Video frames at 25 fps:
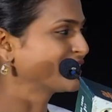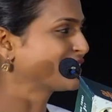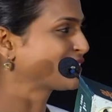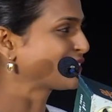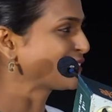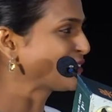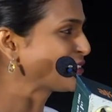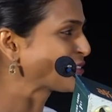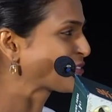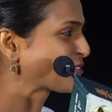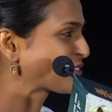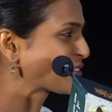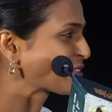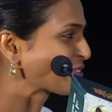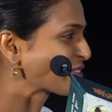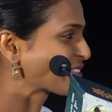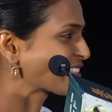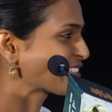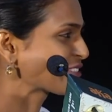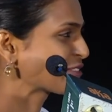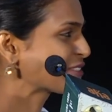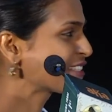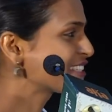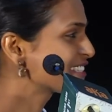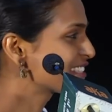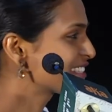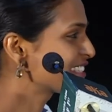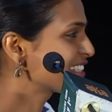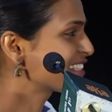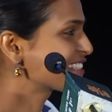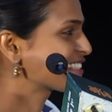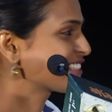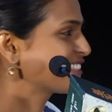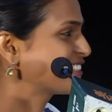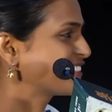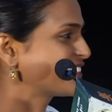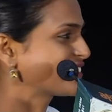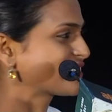three of you, Sundar C
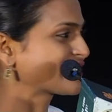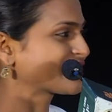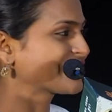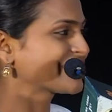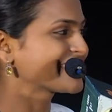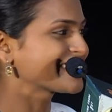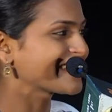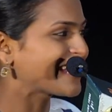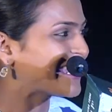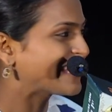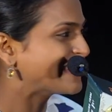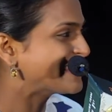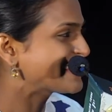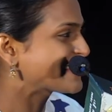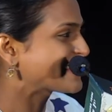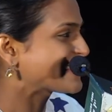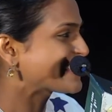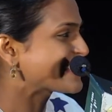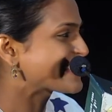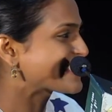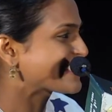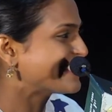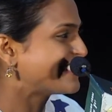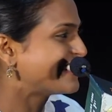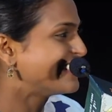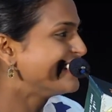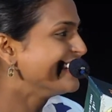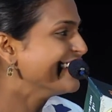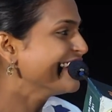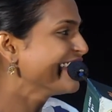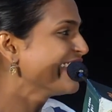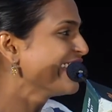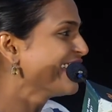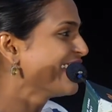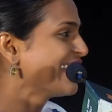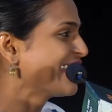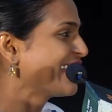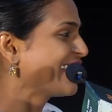sir, Vijay Anthony sir,
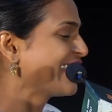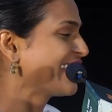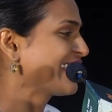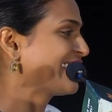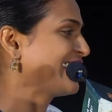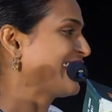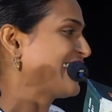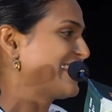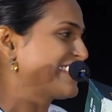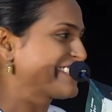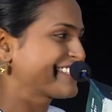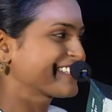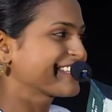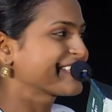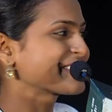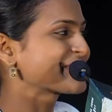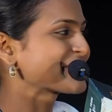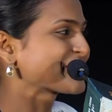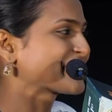and S.J.